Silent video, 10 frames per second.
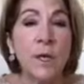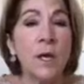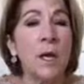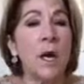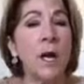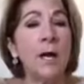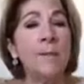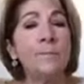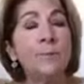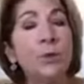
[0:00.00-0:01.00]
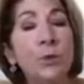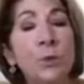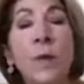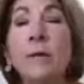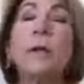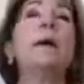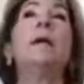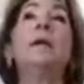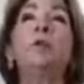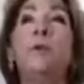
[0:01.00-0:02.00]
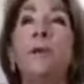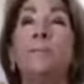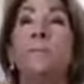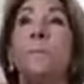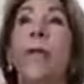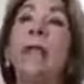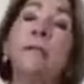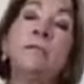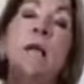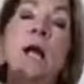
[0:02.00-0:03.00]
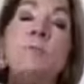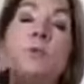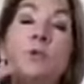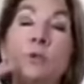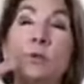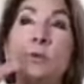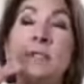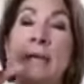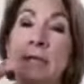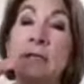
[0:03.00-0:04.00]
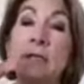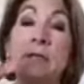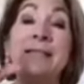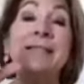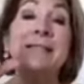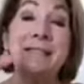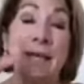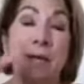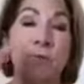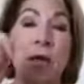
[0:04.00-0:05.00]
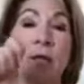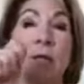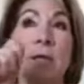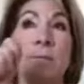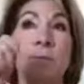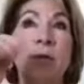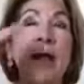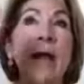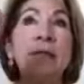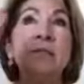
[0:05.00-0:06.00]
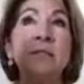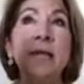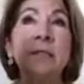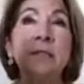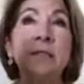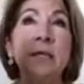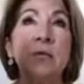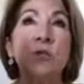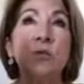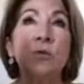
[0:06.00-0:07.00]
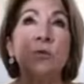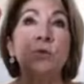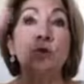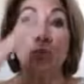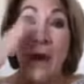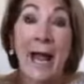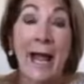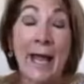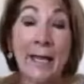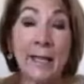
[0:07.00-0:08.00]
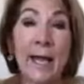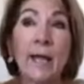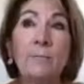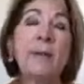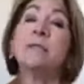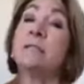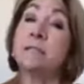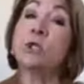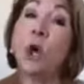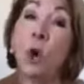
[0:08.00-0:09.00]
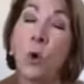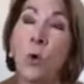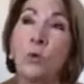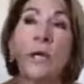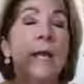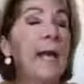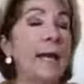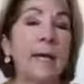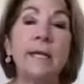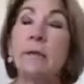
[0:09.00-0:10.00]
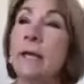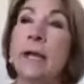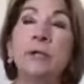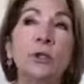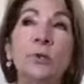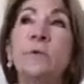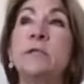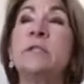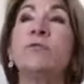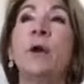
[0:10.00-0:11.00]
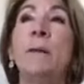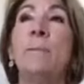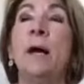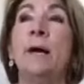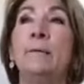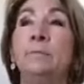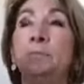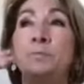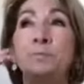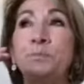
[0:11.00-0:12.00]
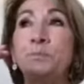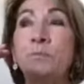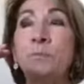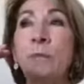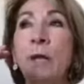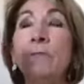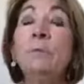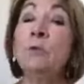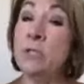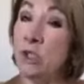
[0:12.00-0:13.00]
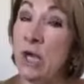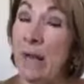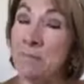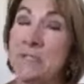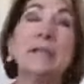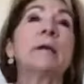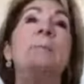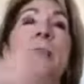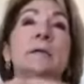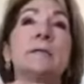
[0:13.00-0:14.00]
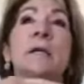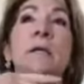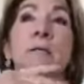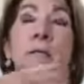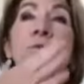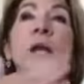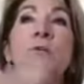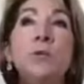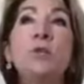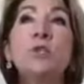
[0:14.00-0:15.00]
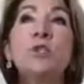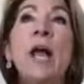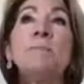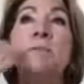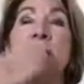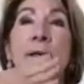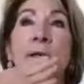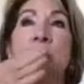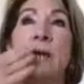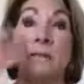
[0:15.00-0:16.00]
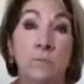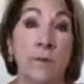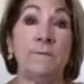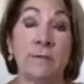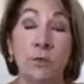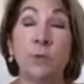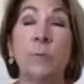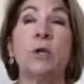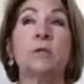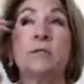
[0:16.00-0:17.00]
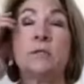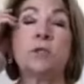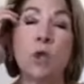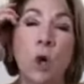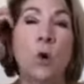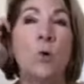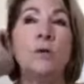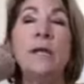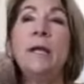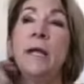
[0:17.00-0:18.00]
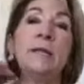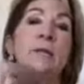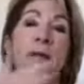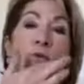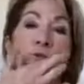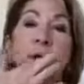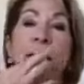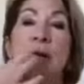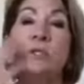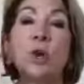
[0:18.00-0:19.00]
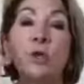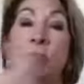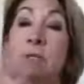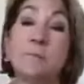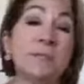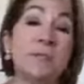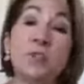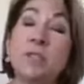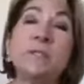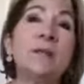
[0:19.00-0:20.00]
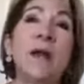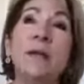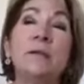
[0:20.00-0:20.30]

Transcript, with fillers: Um, you know what, Hillary? anytime you use anything that stick, that that has a tendency to drag uh, because it's cold. And I and I learned this from um, from using chapstick because sometimes when you use chapstick, it if it's in your purse and it's cold, it like drags on your lips and it's just not.